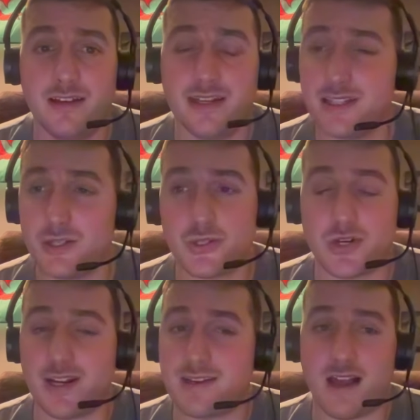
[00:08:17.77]
He still
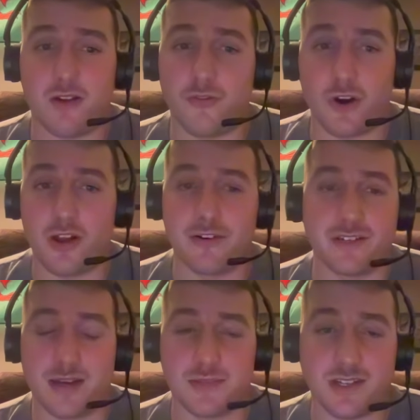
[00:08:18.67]
strikes out over 100
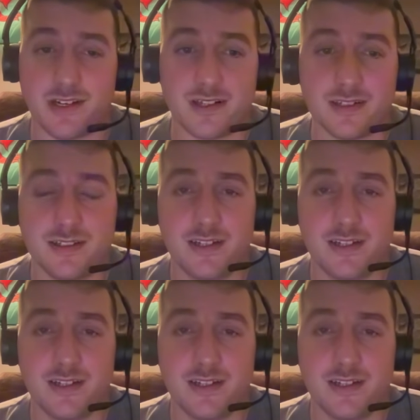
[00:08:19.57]
times a year.